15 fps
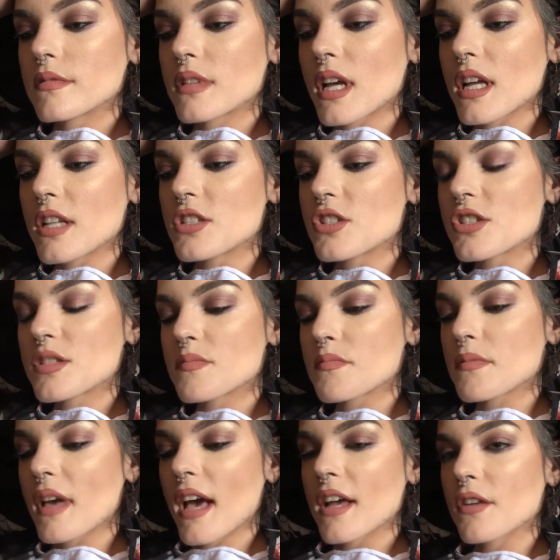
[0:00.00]
It just,
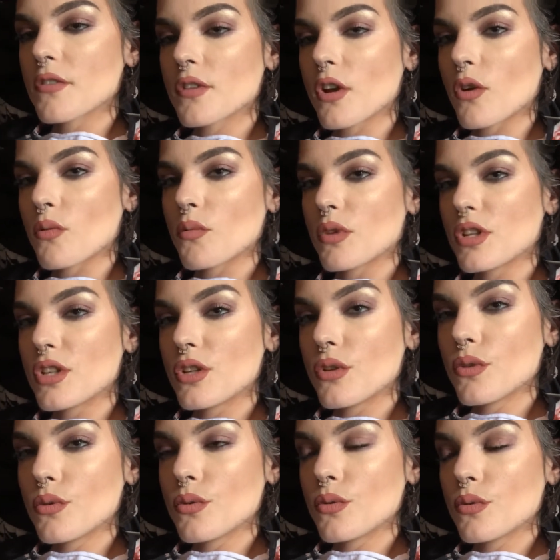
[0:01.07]
I don't know. When
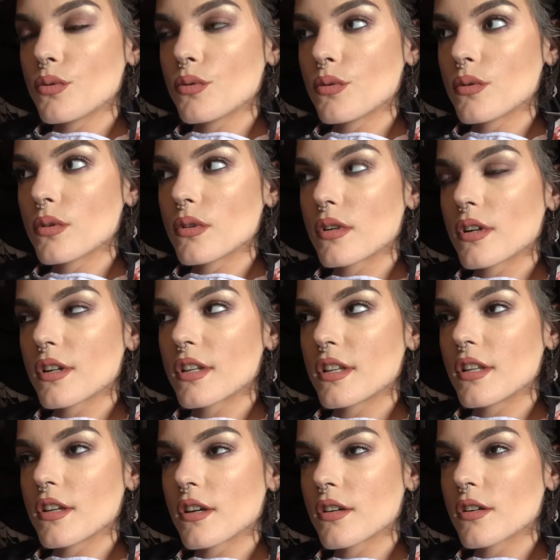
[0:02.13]
you are a
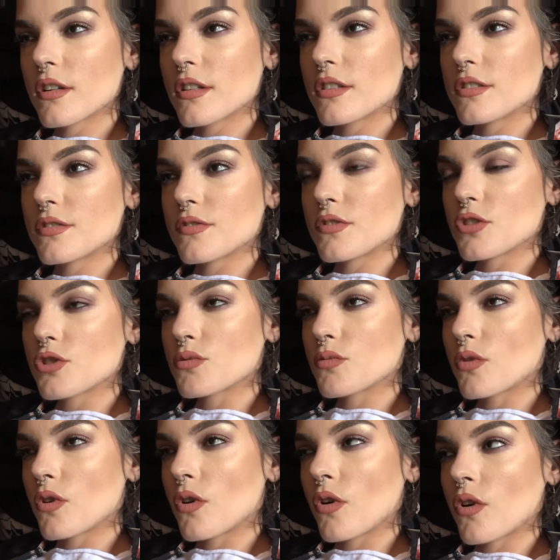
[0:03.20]
young
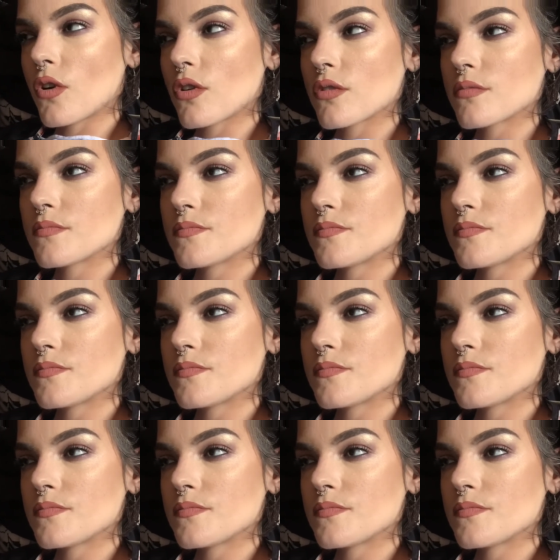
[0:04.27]
individual,